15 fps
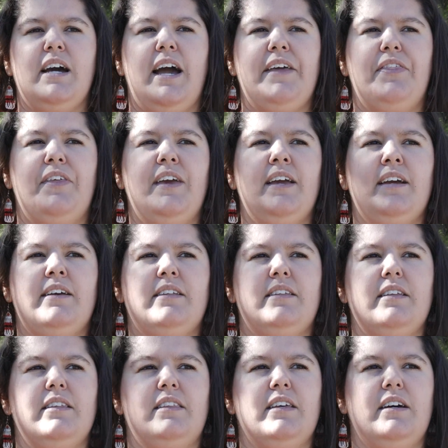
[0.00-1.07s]
I think
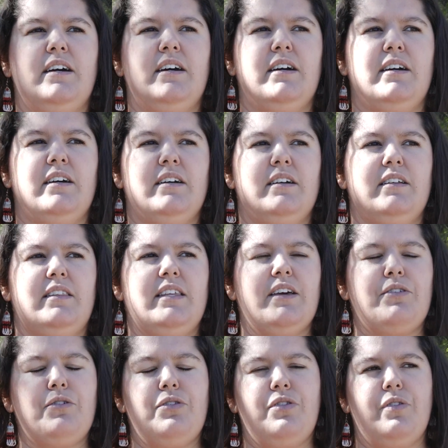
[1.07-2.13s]
the
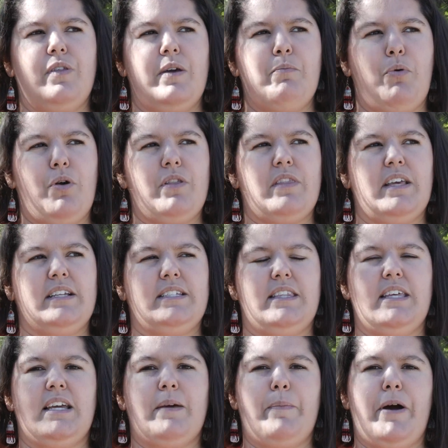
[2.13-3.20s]
other important thing to
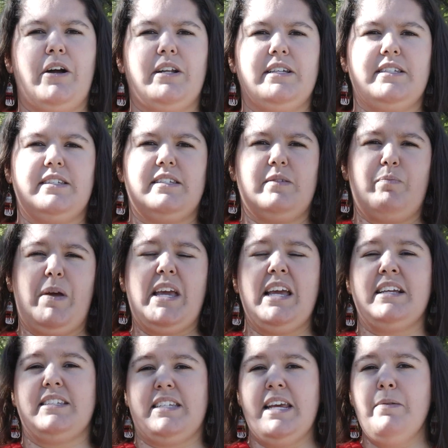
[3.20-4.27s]
think about is
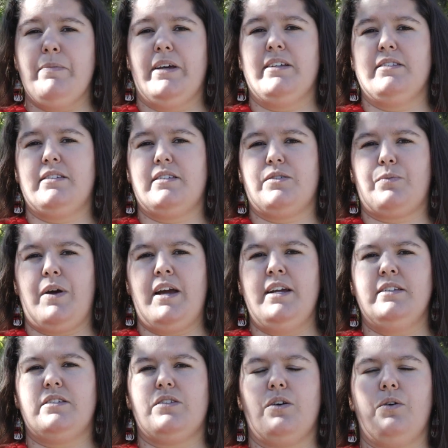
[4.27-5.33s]
making statements,
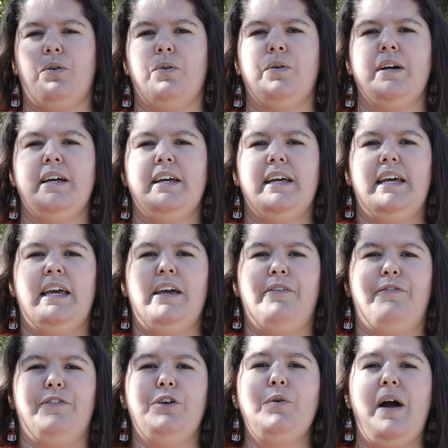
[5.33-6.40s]
right? So
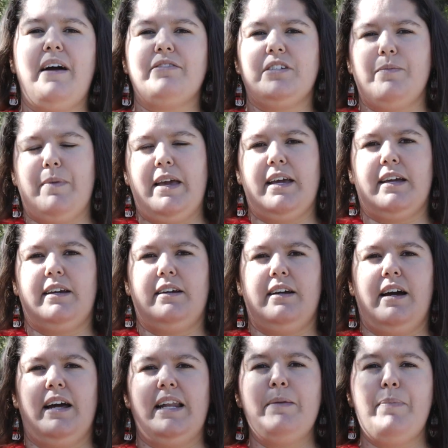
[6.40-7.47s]
if you have to make
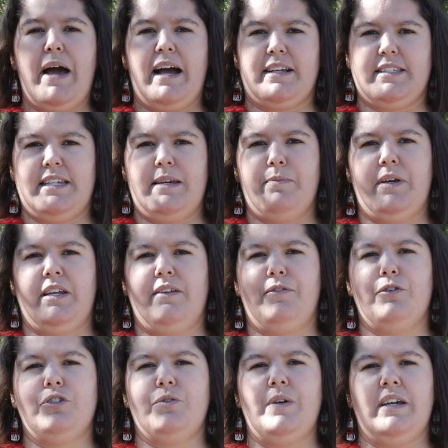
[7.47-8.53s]
an impact statement, if
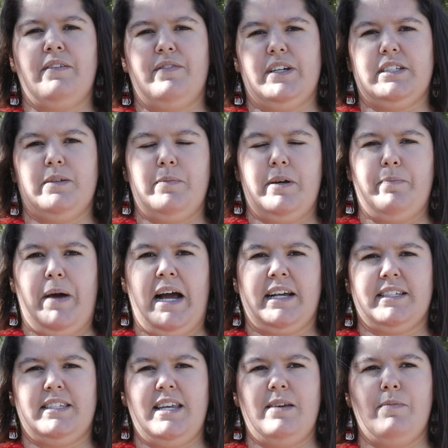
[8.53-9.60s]
you're doing a victim
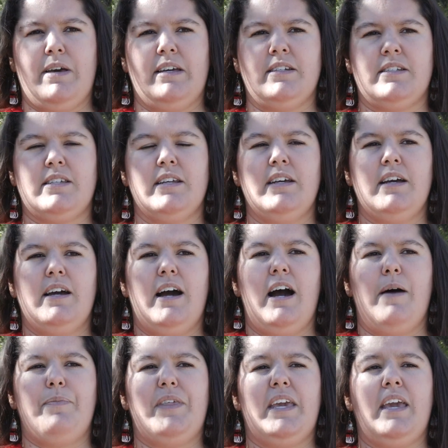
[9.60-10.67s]
impact statement,
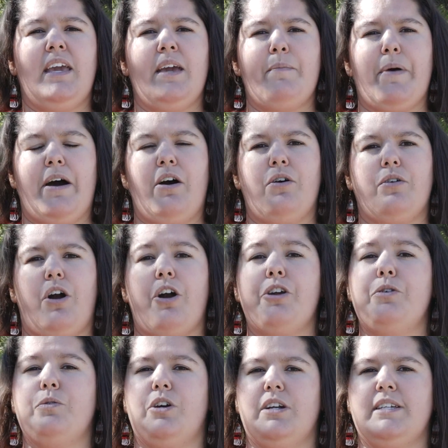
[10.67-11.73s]
thinking about, are
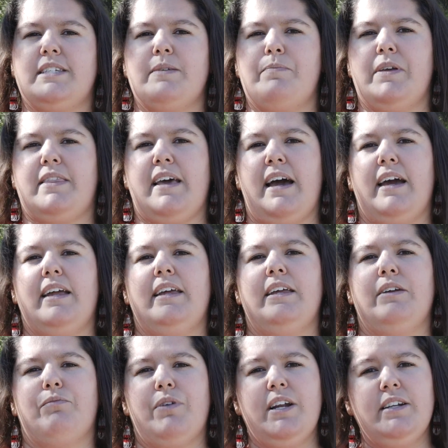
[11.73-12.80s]
you going to submit that
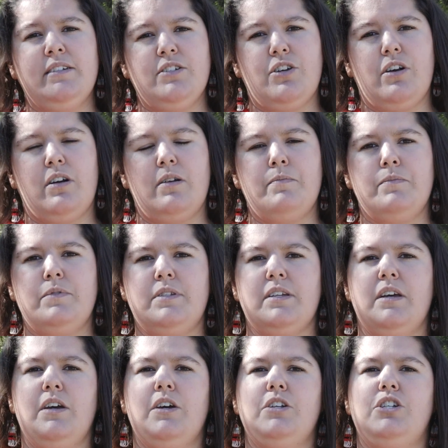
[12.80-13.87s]
in written terms?
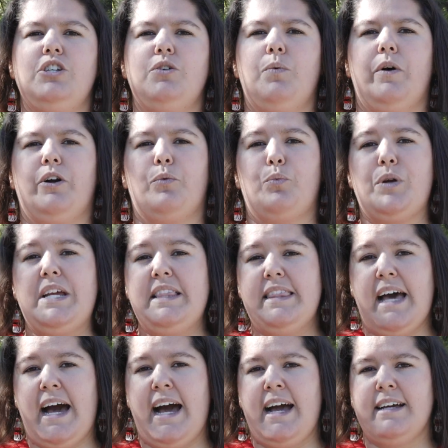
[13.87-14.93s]
Do you want to read
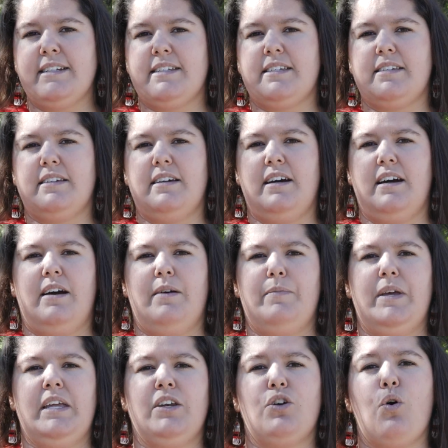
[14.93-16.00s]
that
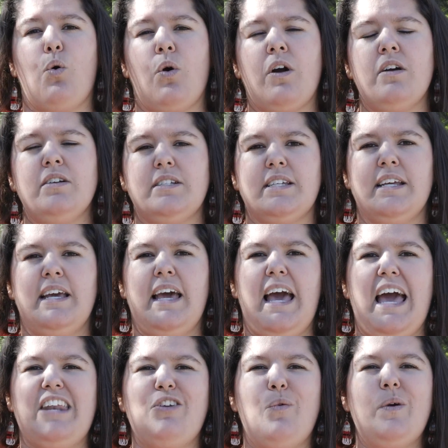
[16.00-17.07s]
in court?
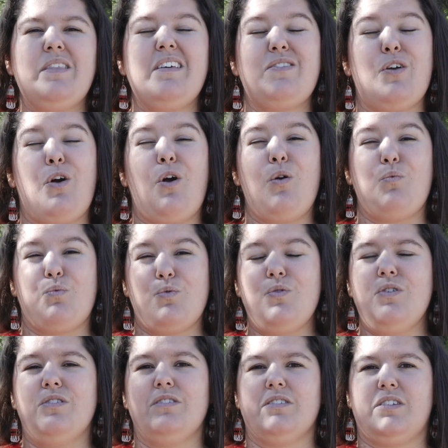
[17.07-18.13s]
And knowing that there are
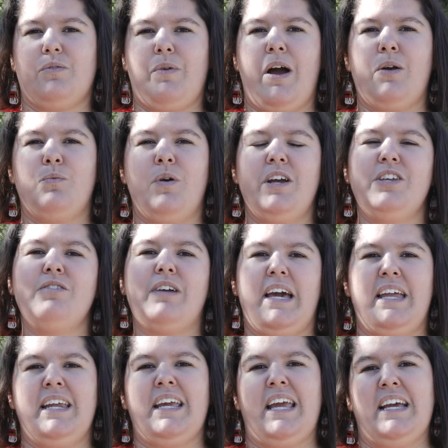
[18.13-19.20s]
rules around what you
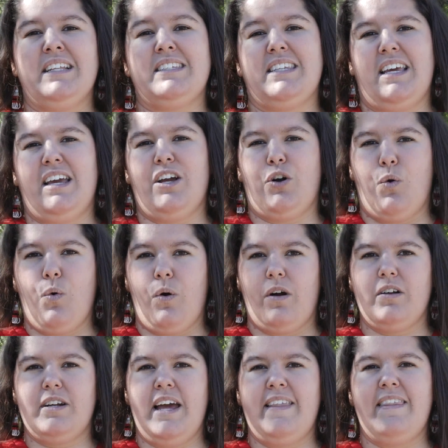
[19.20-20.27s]
can and can't say in
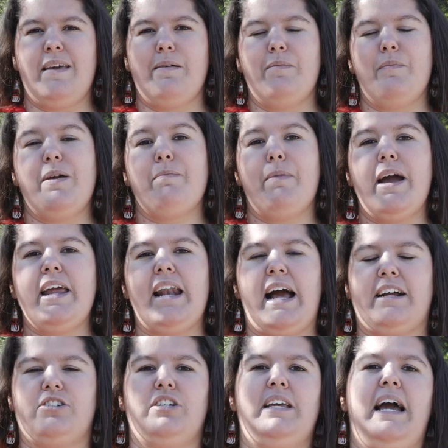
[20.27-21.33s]
court, and that they might
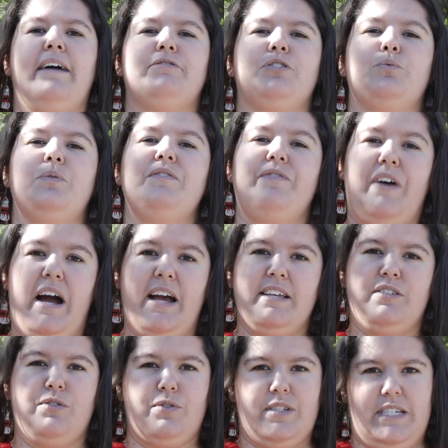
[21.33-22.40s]
actually have to
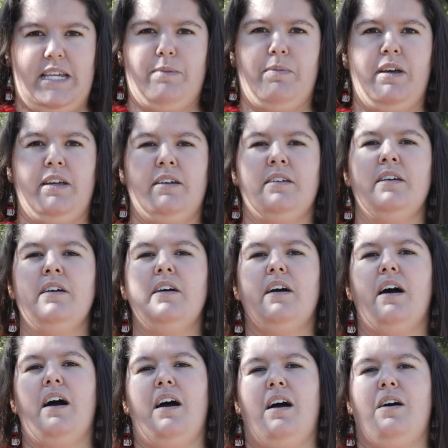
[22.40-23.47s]
revise your statement,
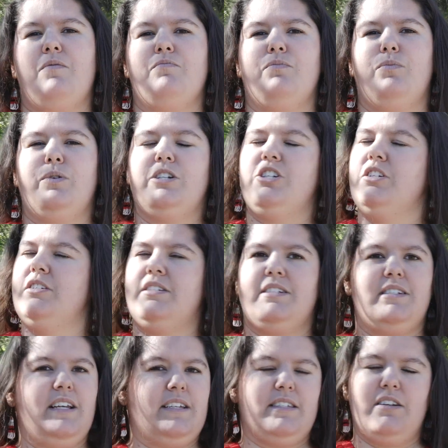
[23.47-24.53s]
which
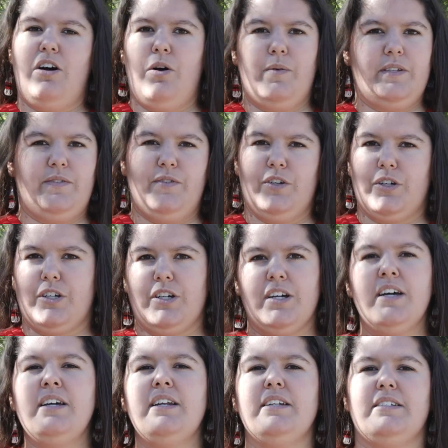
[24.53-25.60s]
doesn't always feel
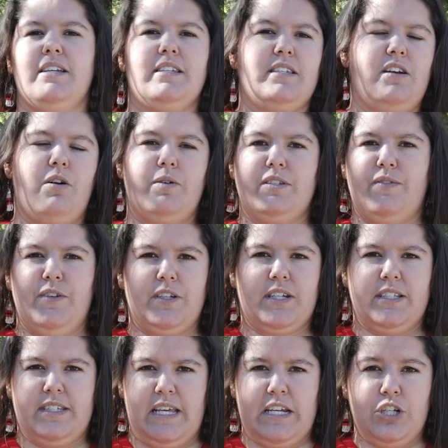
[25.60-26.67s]
good and doesn't always feel
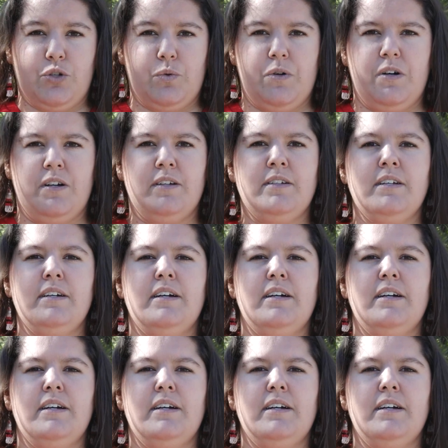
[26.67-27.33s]
consensual.